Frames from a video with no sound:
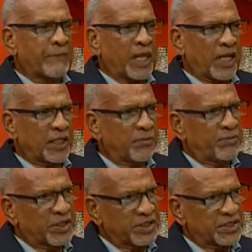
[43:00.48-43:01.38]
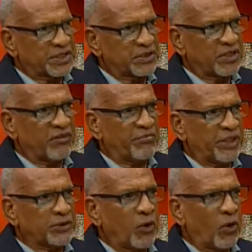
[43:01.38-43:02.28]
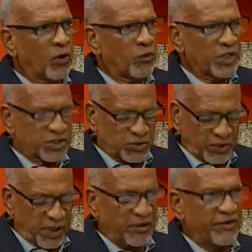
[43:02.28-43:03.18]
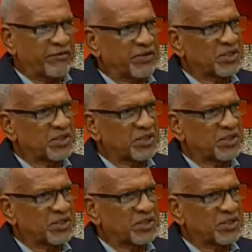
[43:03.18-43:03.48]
And the British government always took care of every